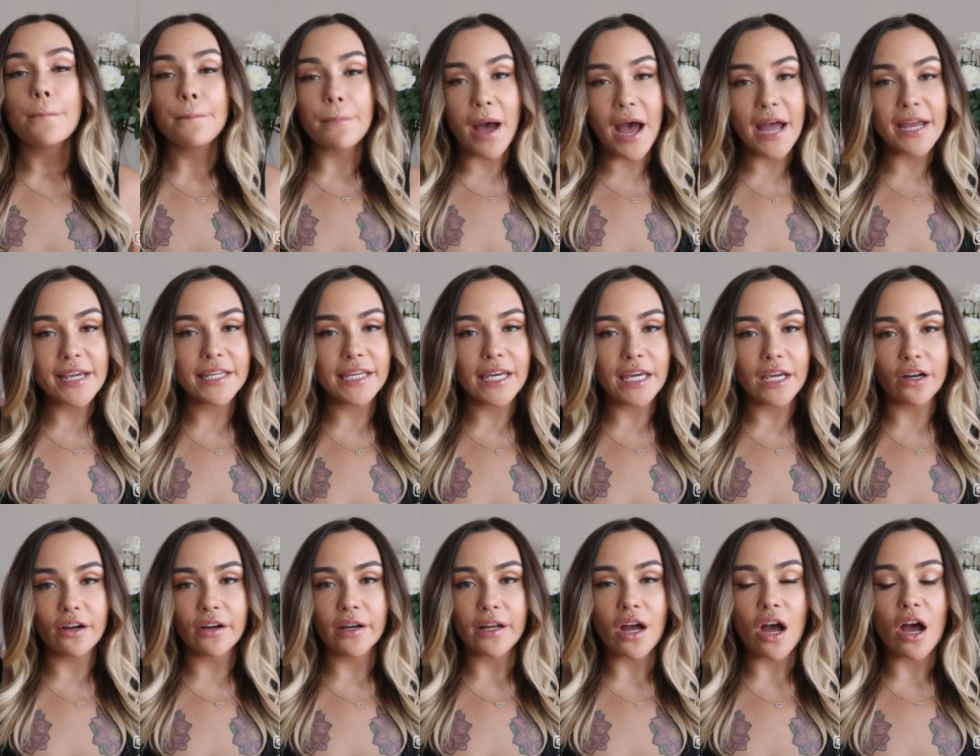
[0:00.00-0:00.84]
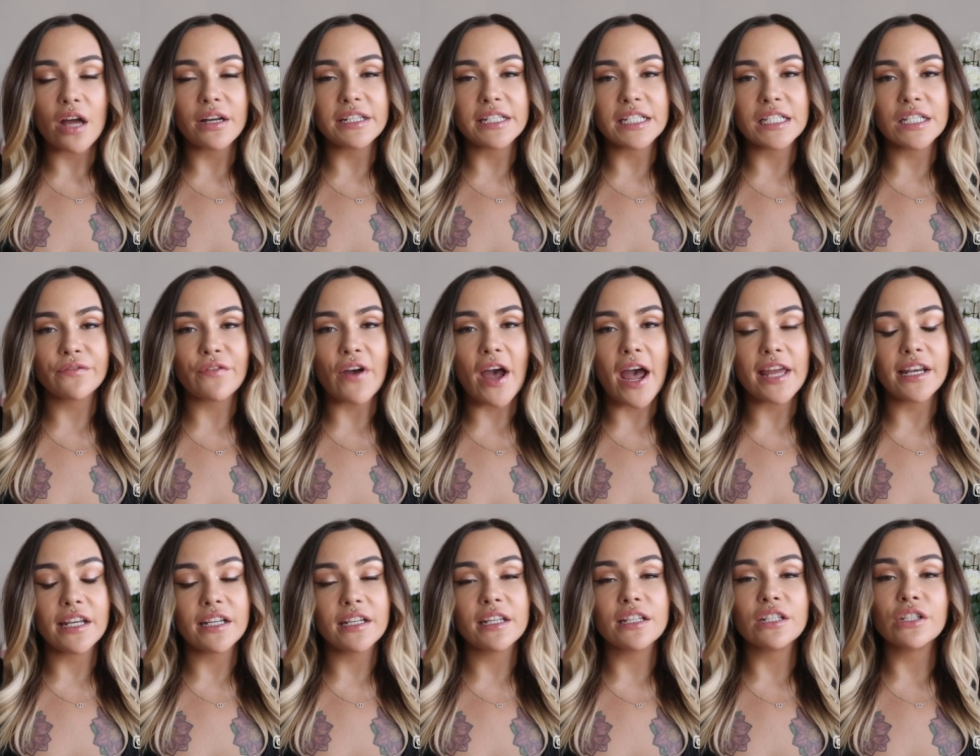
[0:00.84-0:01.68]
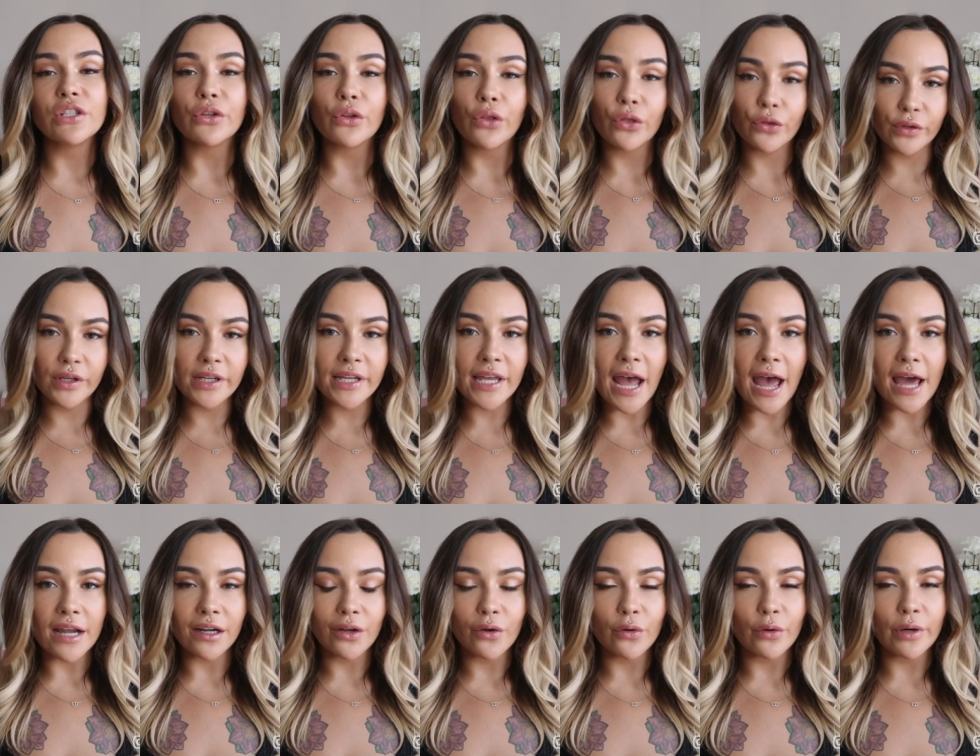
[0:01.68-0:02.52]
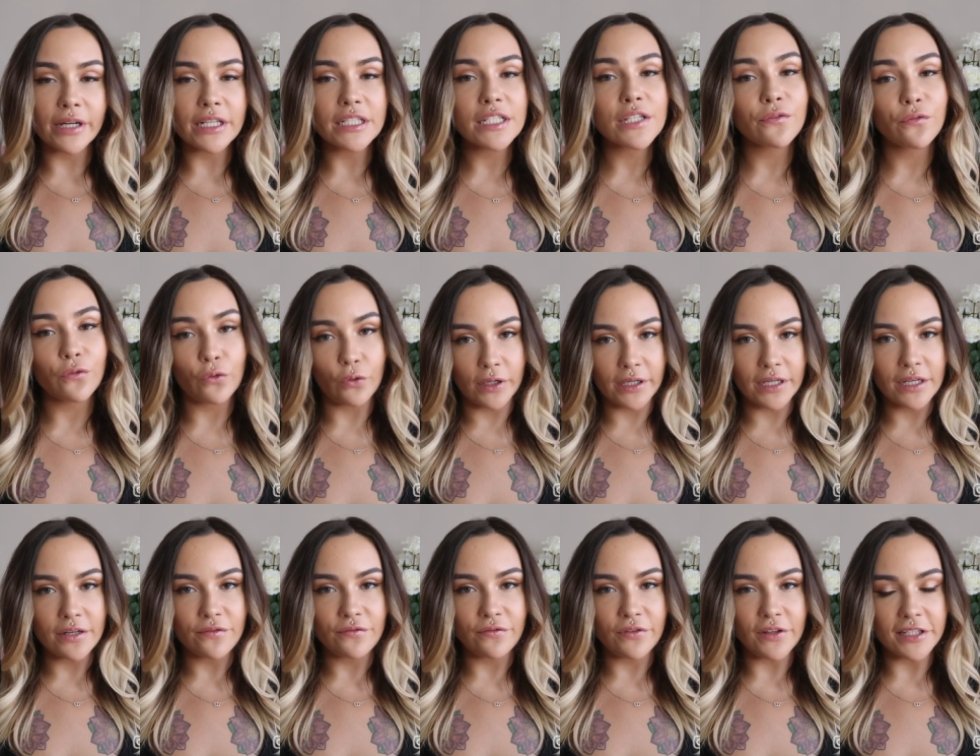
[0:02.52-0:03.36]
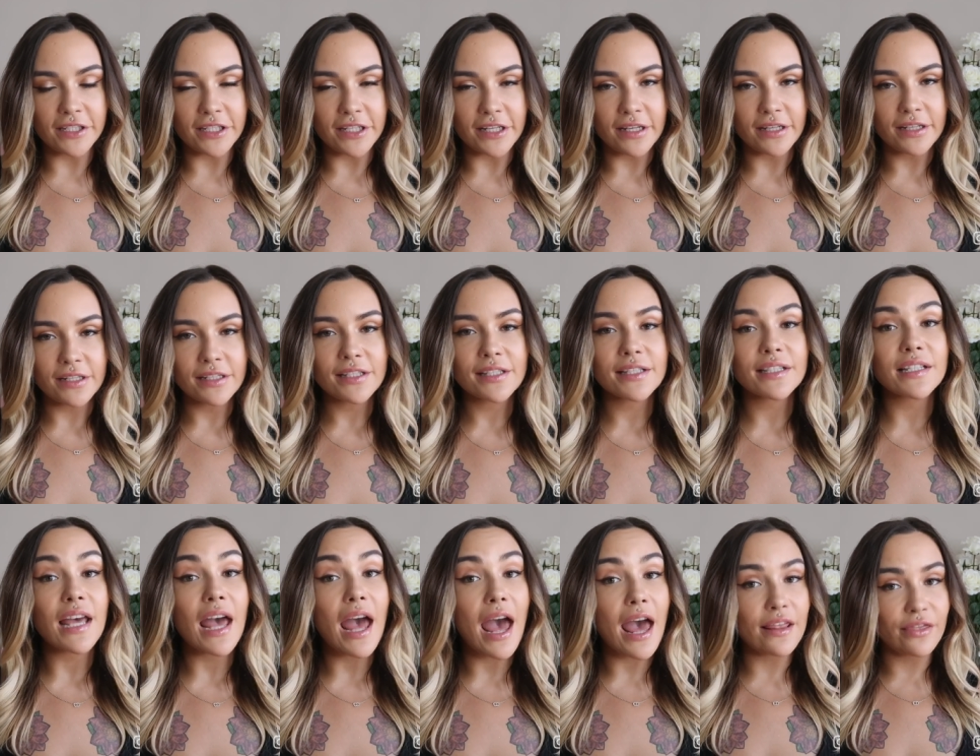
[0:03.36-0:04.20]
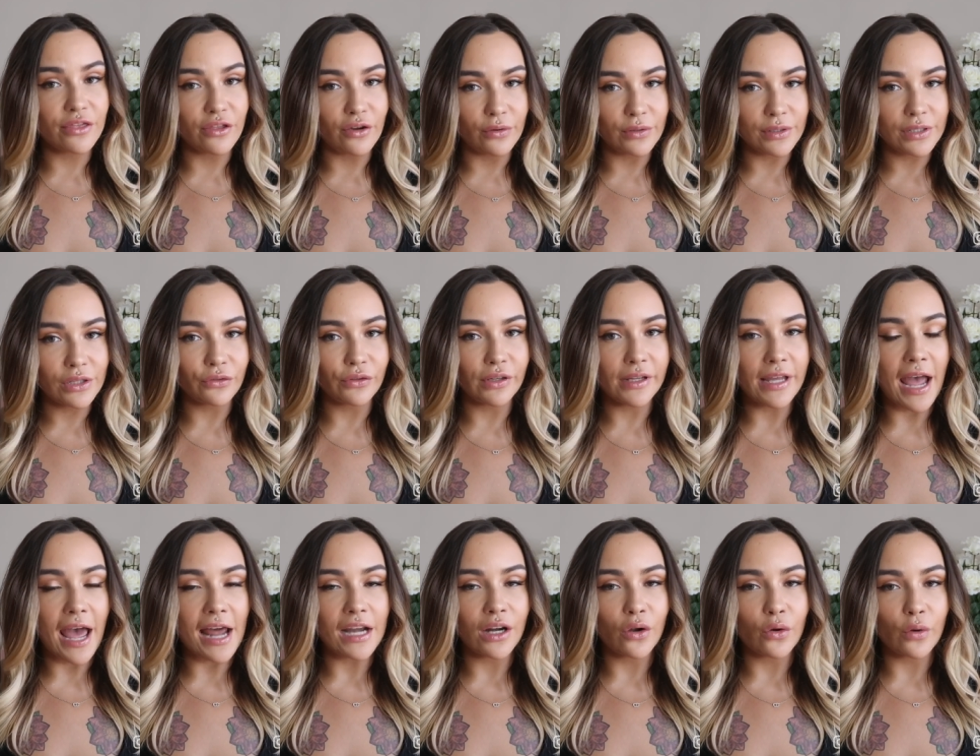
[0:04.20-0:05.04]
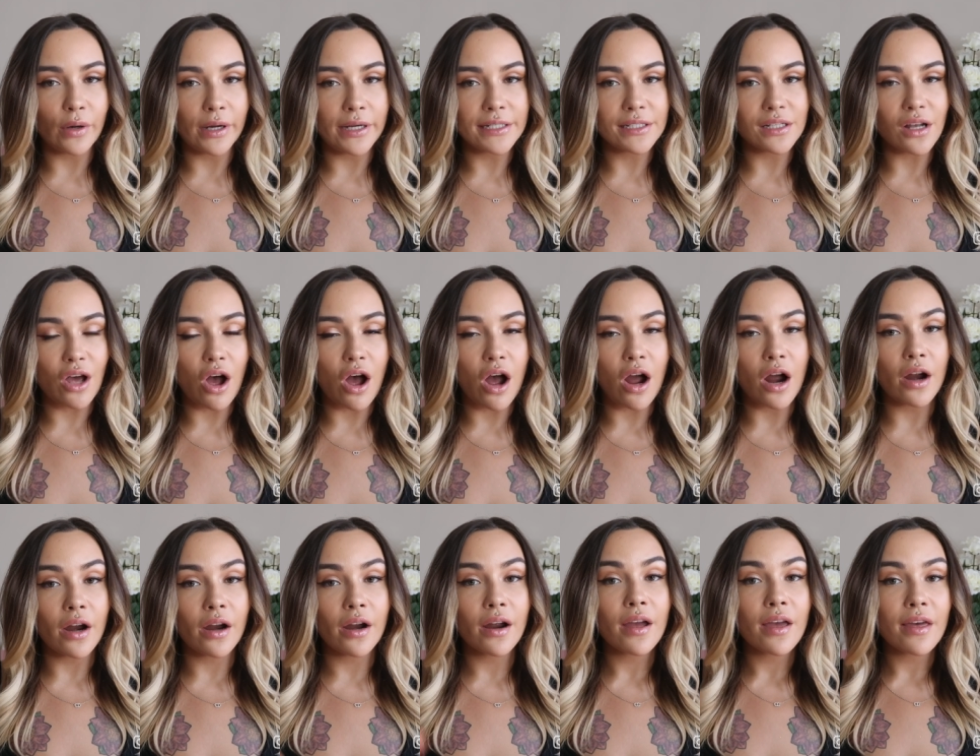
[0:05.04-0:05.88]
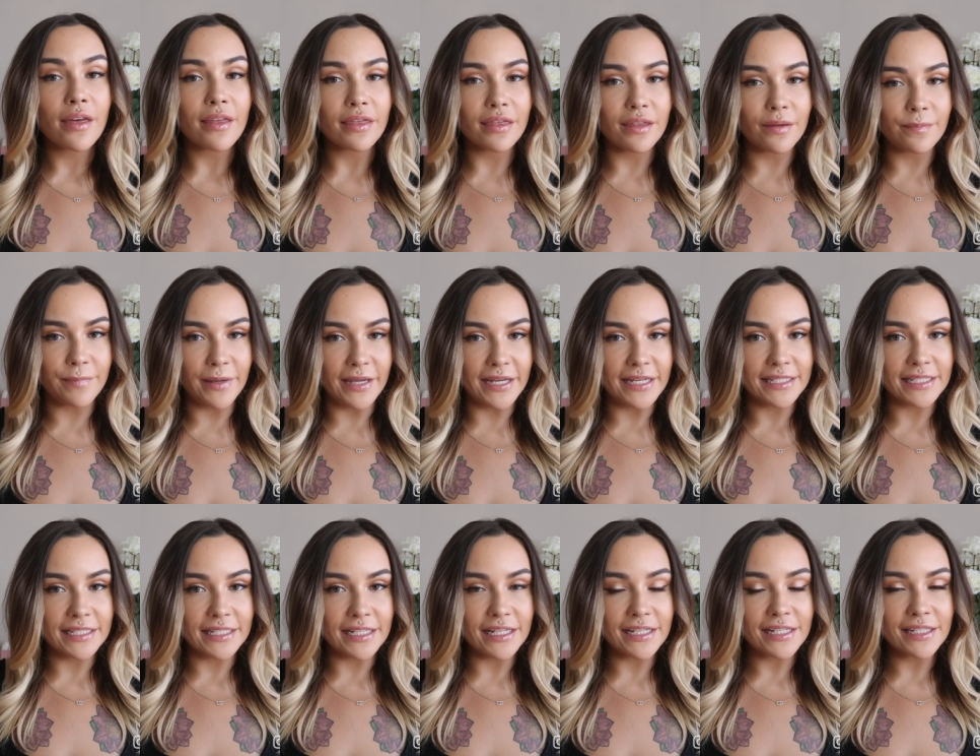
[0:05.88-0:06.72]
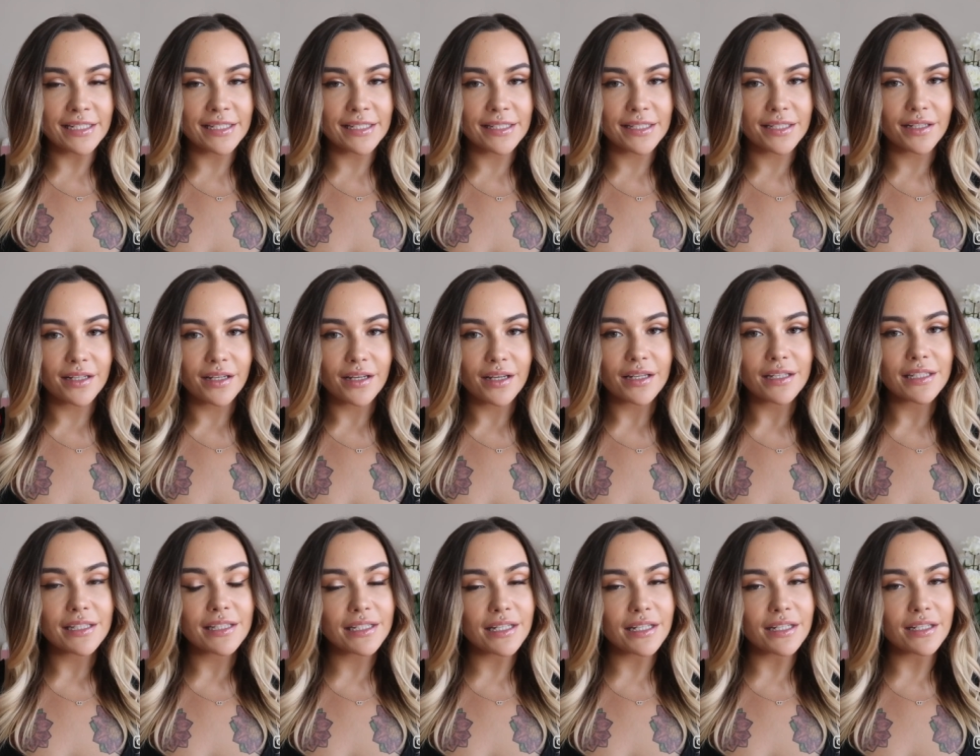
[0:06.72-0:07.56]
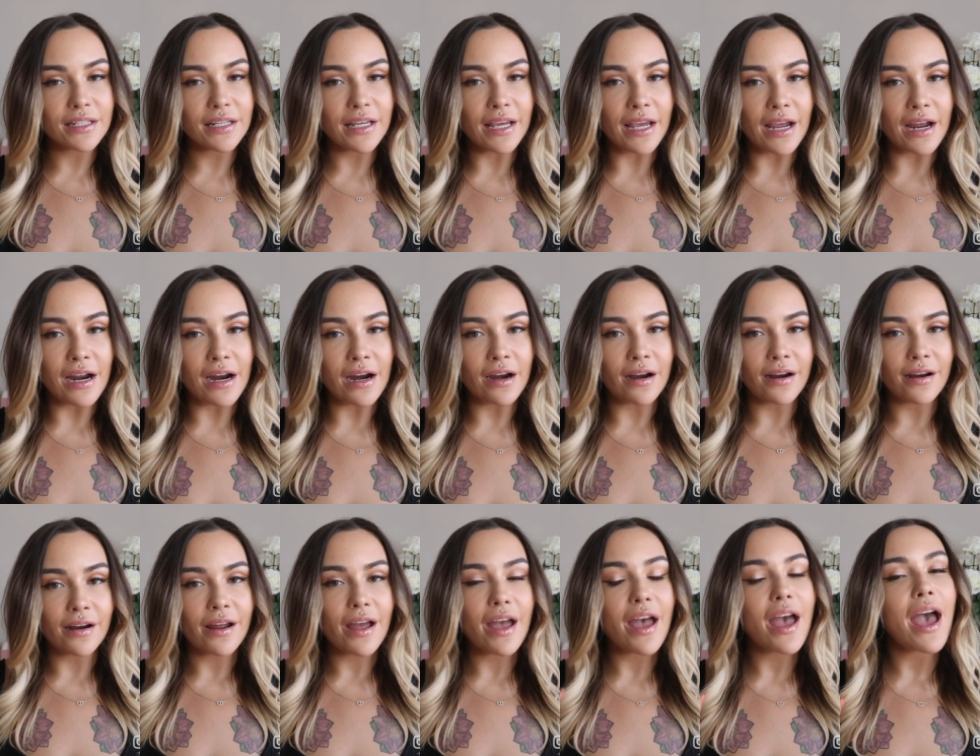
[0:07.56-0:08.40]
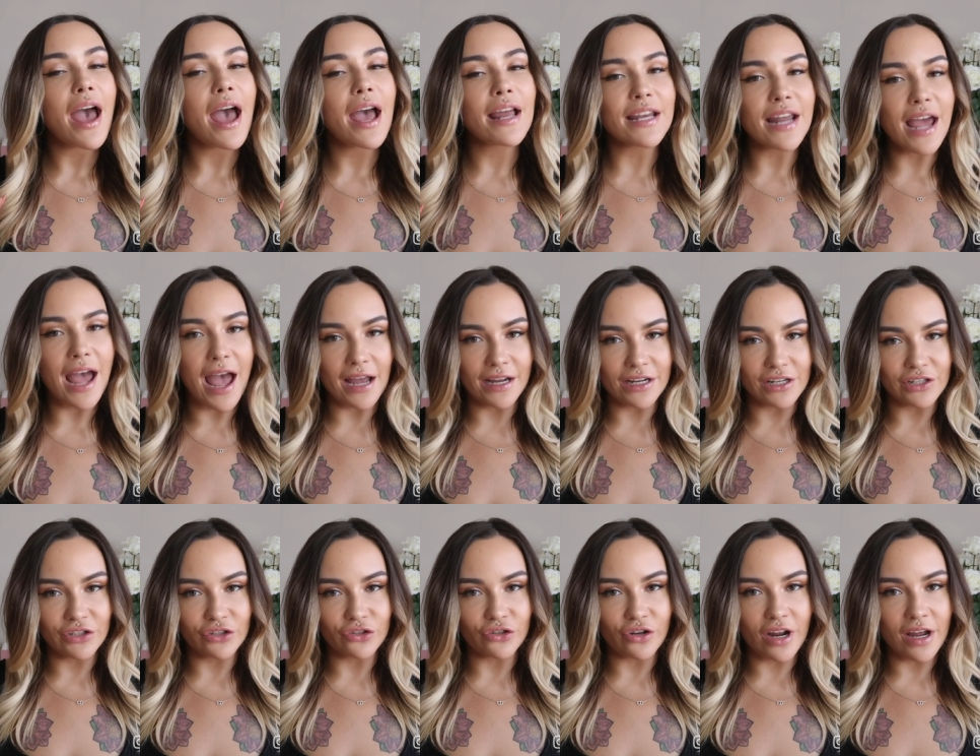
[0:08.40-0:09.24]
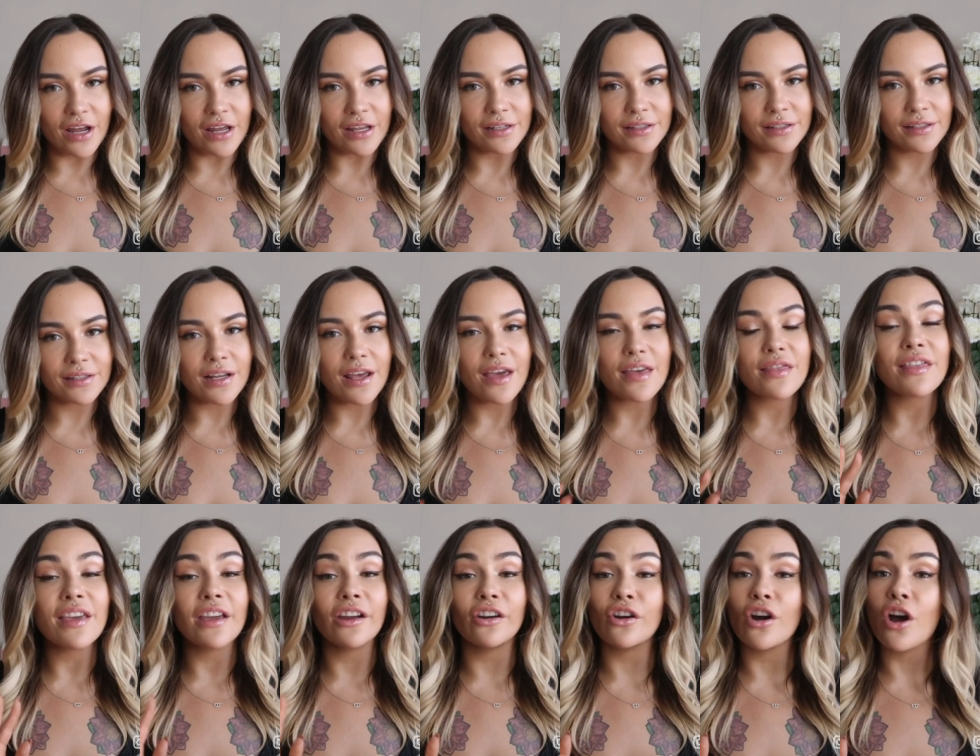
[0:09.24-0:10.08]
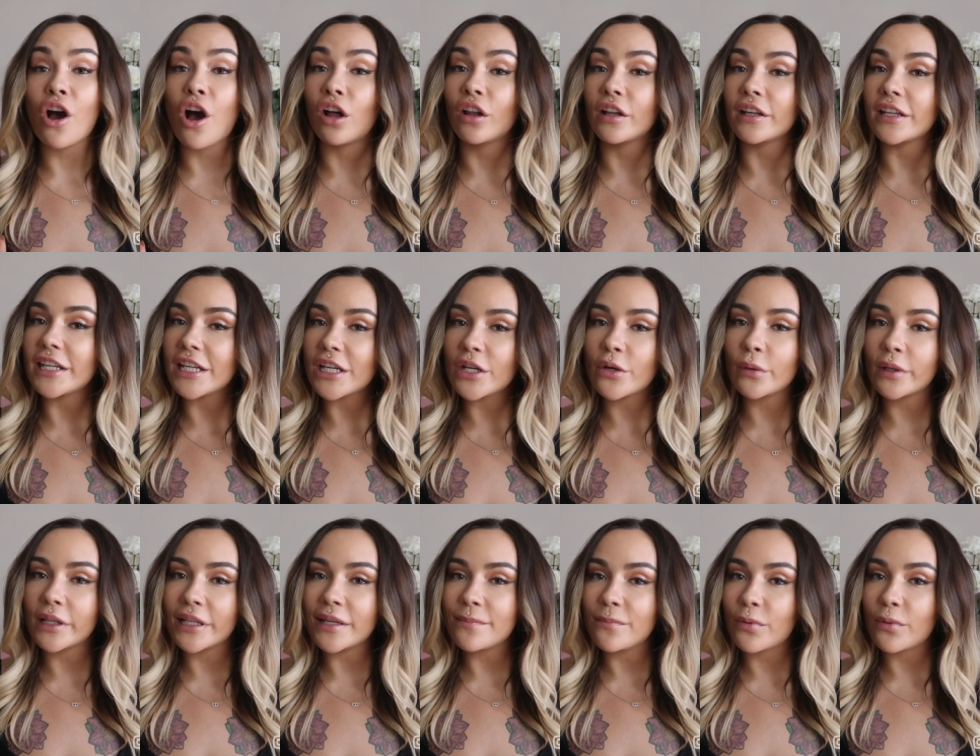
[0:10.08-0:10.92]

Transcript: My carry-on is divided into three categories for convenience and those three categories are the basics, skincare, and extras. They are all equally